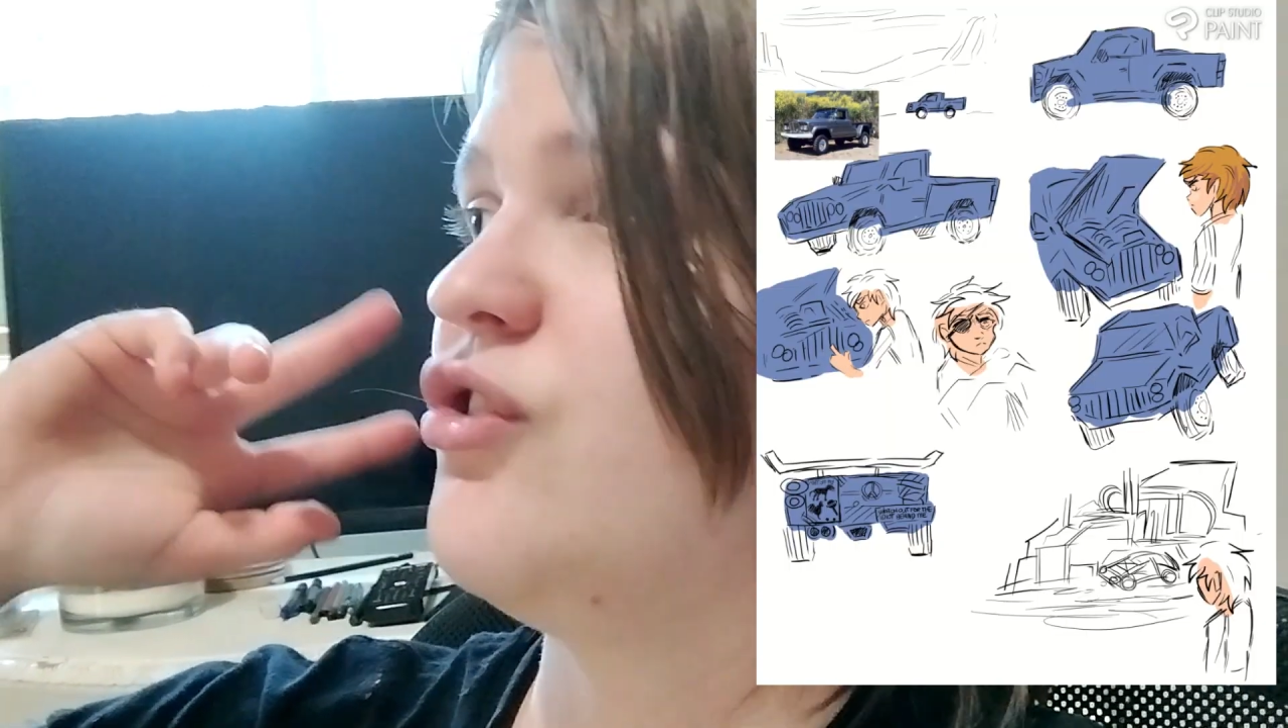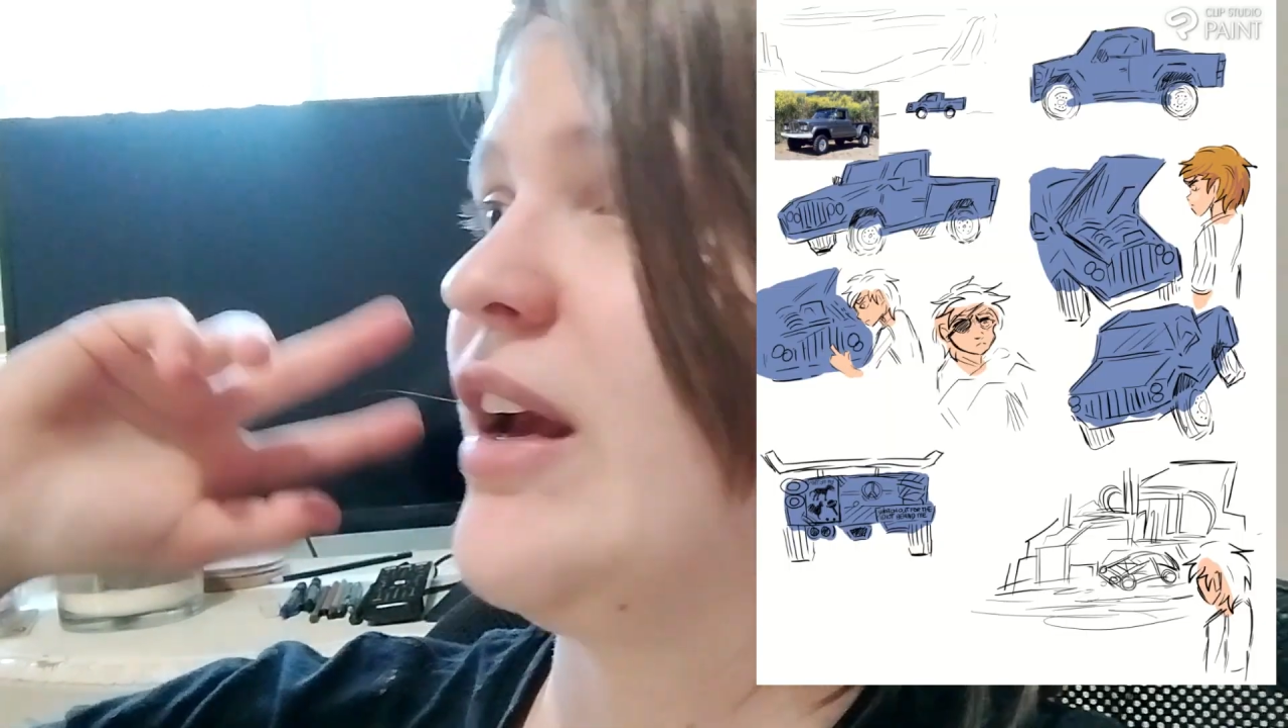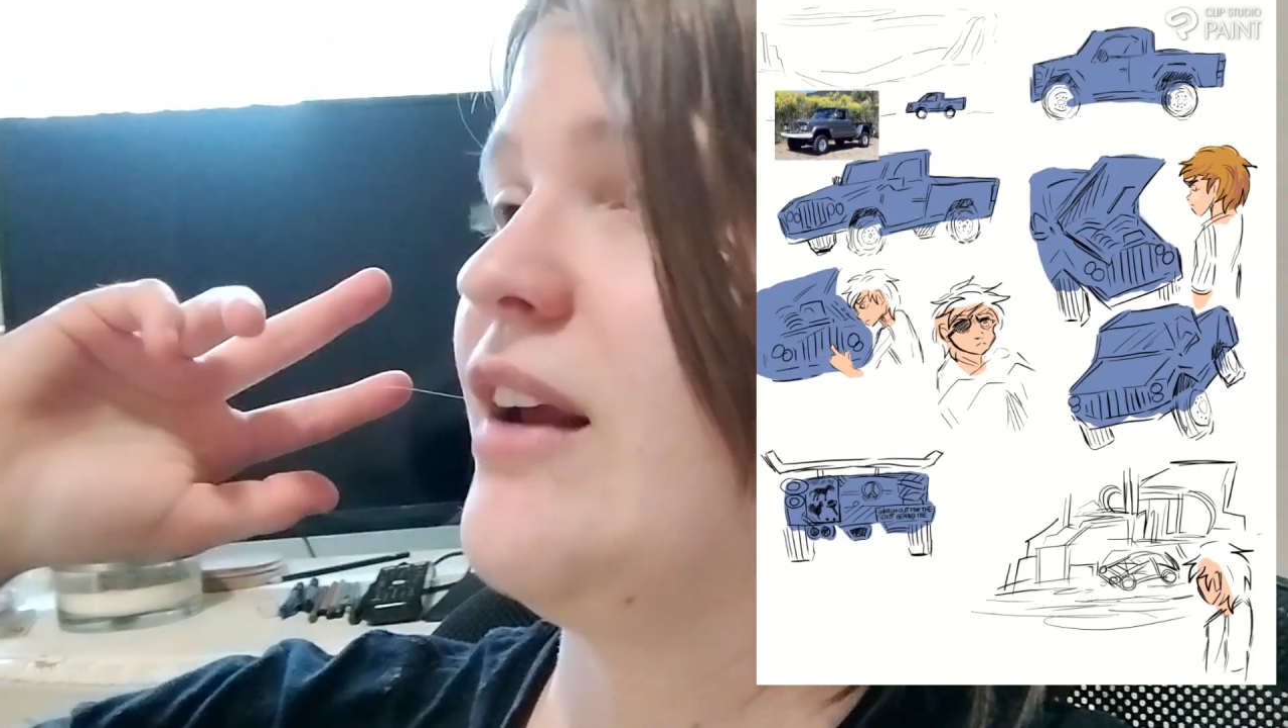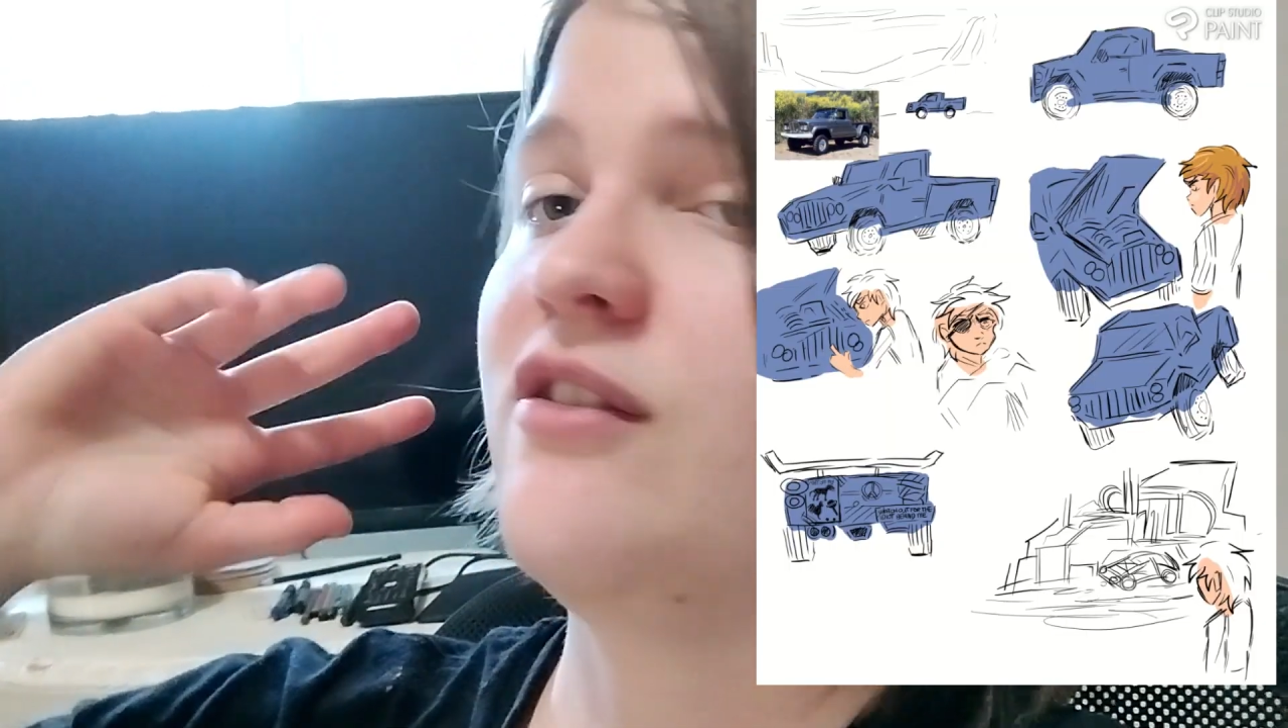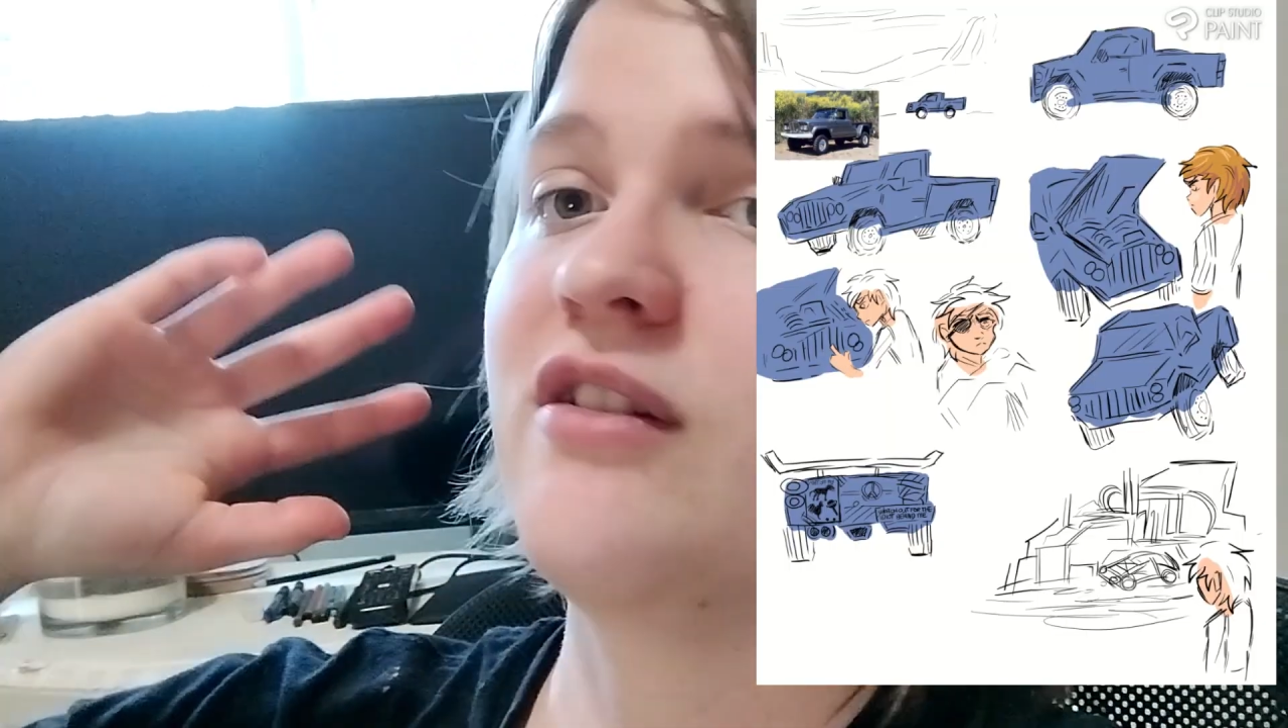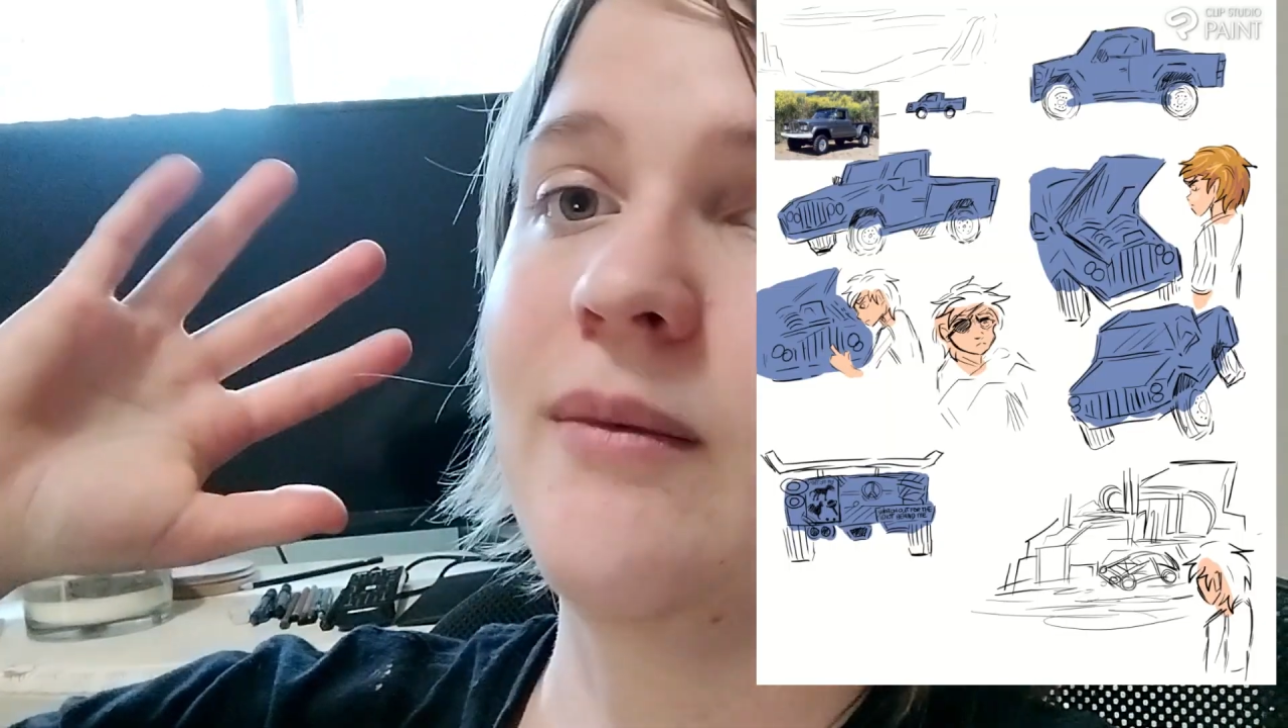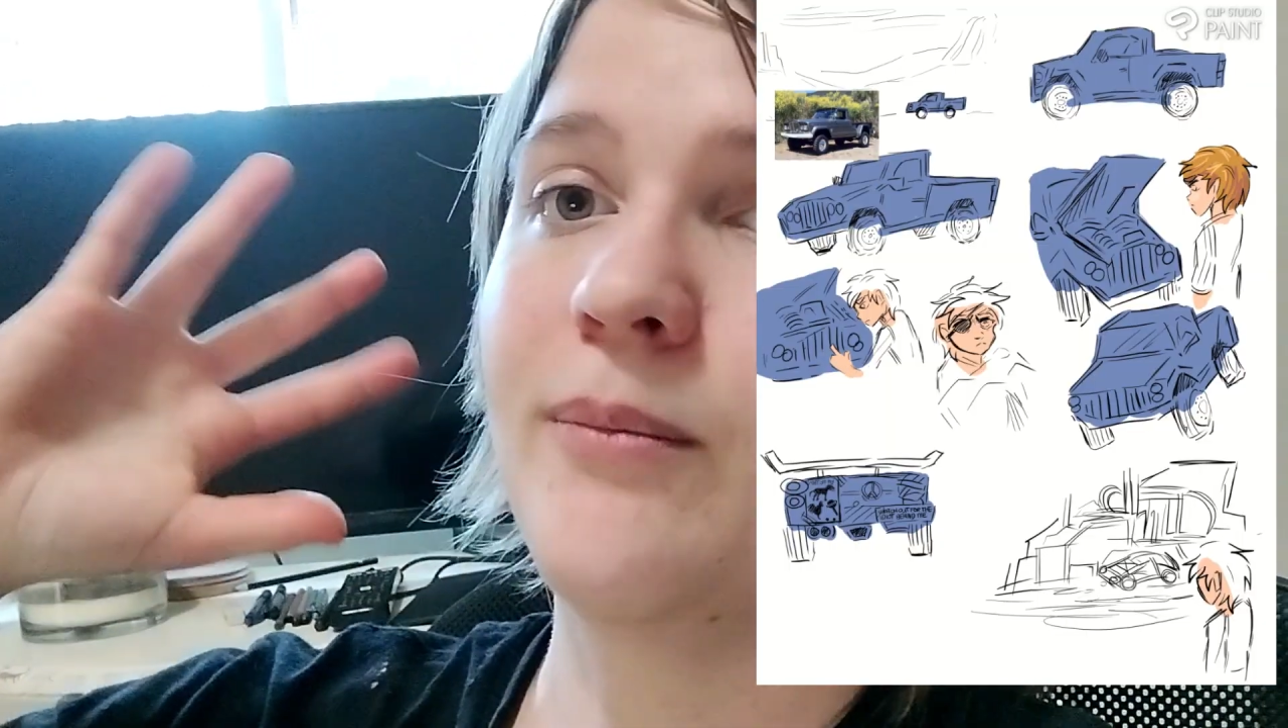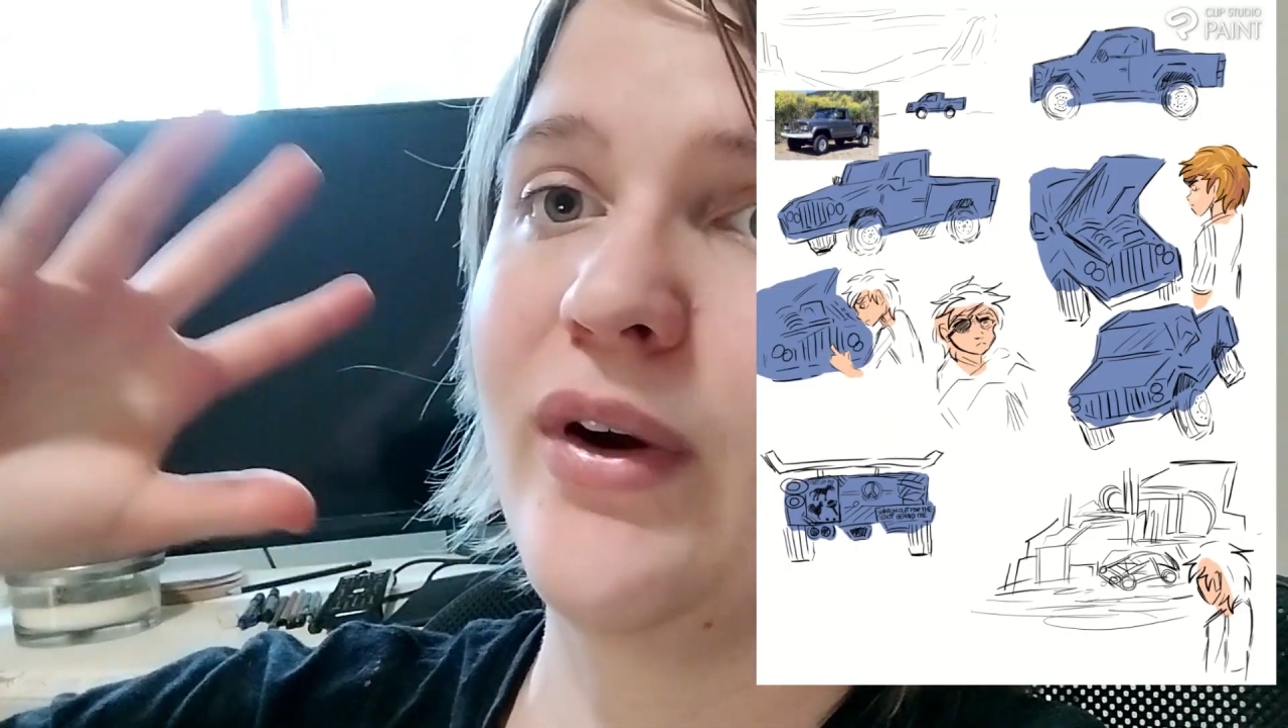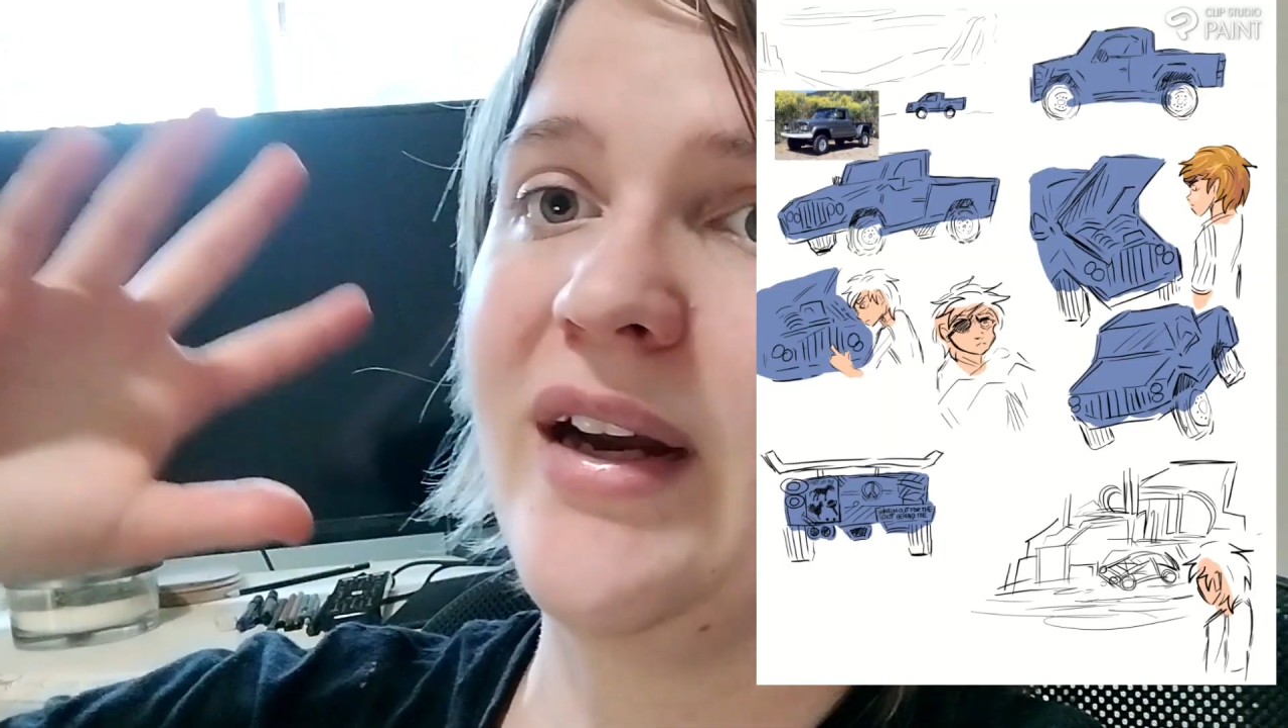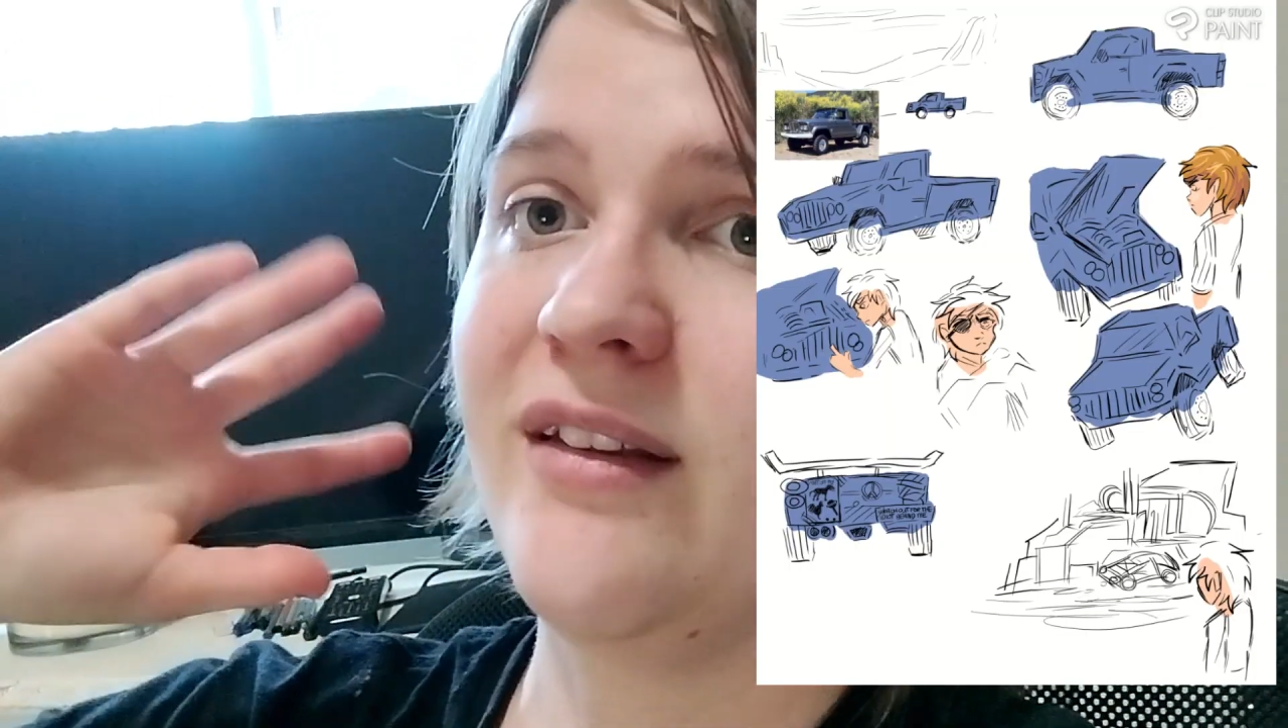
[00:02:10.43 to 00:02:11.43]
change it and bring